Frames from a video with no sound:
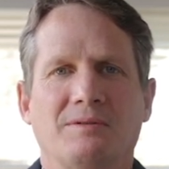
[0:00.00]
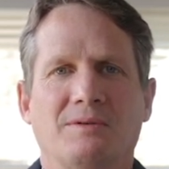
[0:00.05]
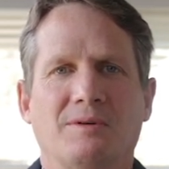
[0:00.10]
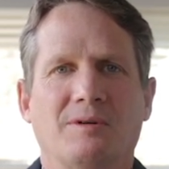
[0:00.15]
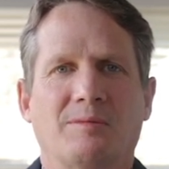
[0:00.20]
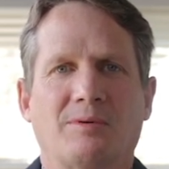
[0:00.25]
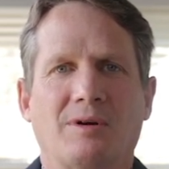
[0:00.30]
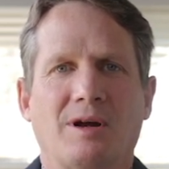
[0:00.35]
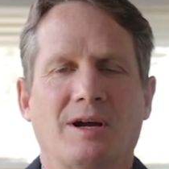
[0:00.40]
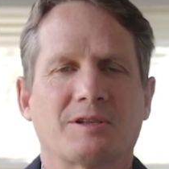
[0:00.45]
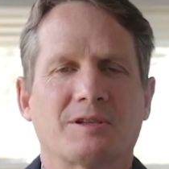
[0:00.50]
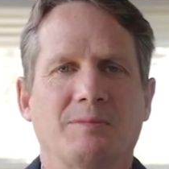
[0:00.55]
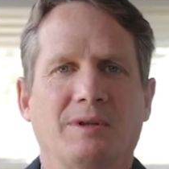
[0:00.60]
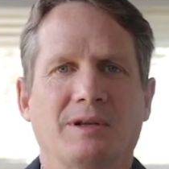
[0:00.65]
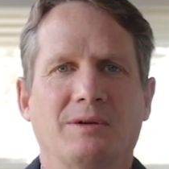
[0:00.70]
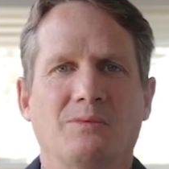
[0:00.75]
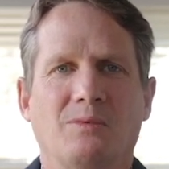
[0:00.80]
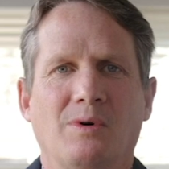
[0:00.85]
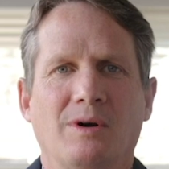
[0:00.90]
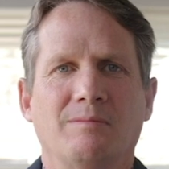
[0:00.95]
or
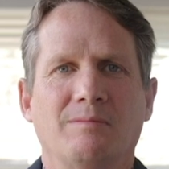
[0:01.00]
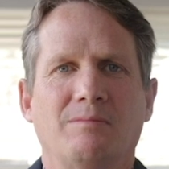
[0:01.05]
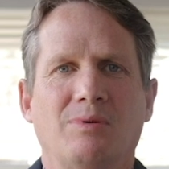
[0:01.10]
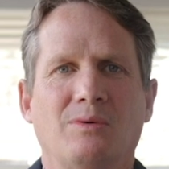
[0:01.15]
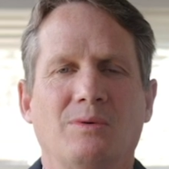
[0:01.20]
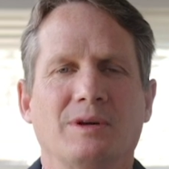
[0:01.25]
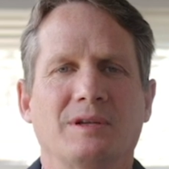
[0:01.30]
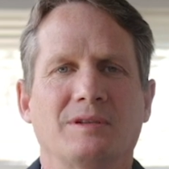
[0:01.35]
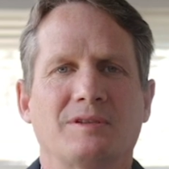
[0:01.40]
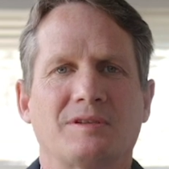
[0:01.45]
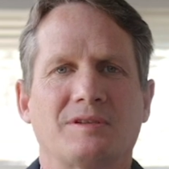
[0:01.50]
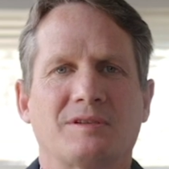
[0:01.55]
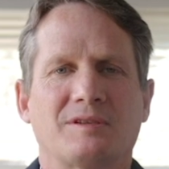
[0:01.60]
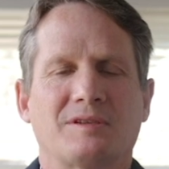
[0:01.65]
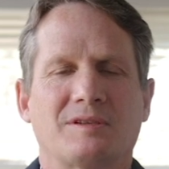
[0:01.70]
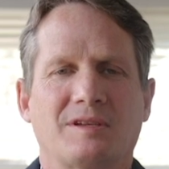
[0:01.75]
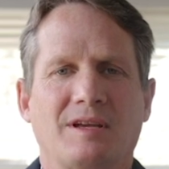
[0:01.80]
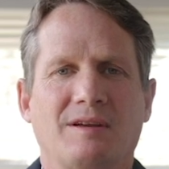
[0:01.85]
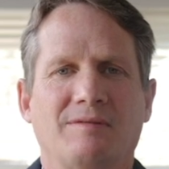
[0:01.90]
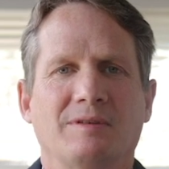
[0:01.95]
approximately
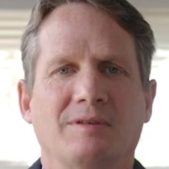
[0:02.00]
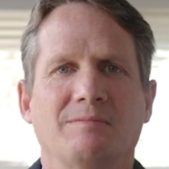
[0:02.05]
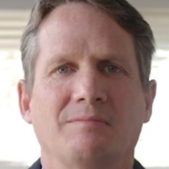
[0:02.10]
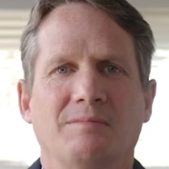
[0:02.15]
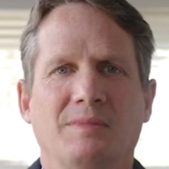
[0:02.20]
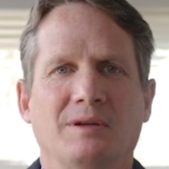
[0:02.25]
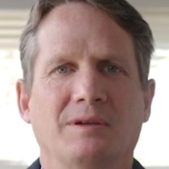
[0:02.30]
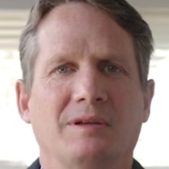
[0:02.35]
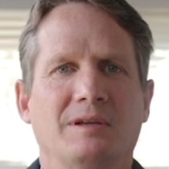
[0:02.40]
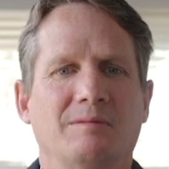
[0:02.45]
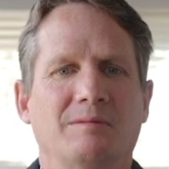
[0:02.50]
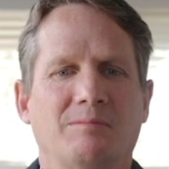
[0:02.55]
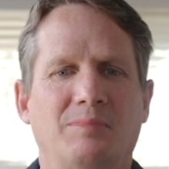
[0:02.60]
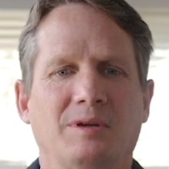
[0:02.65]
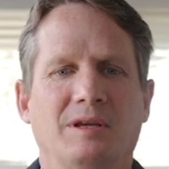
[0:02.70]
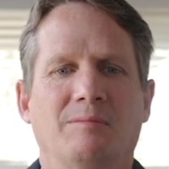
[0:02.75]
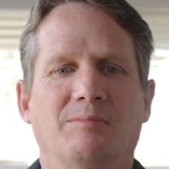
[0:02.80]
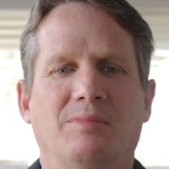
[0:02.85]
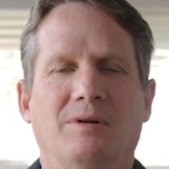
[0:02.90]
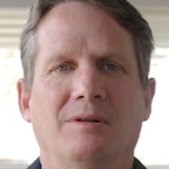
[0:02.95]
1.7 million
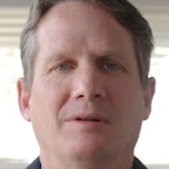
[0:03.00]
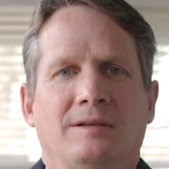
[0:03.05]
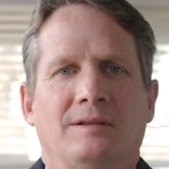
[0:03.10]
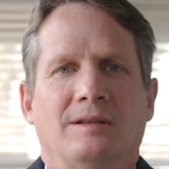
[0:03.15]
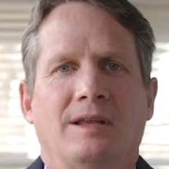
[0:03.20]
people.